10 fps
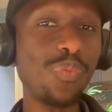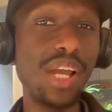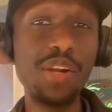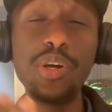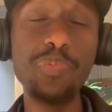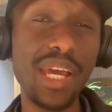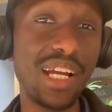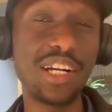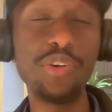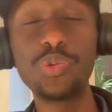And when my
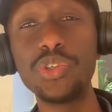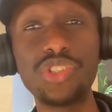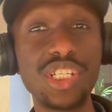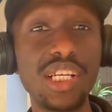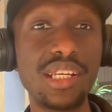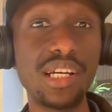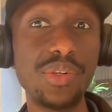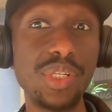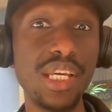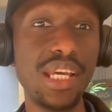account was shut
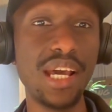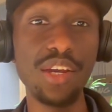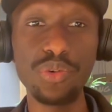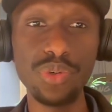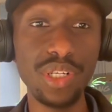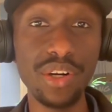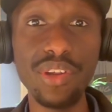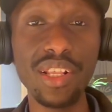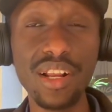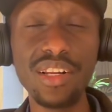down, I could
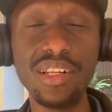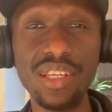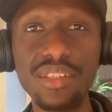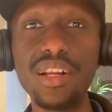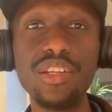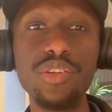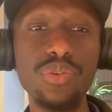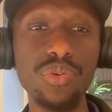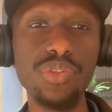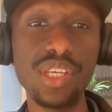literally
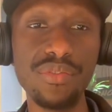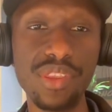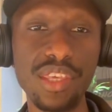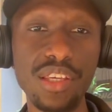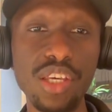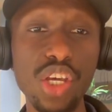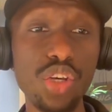lose everything.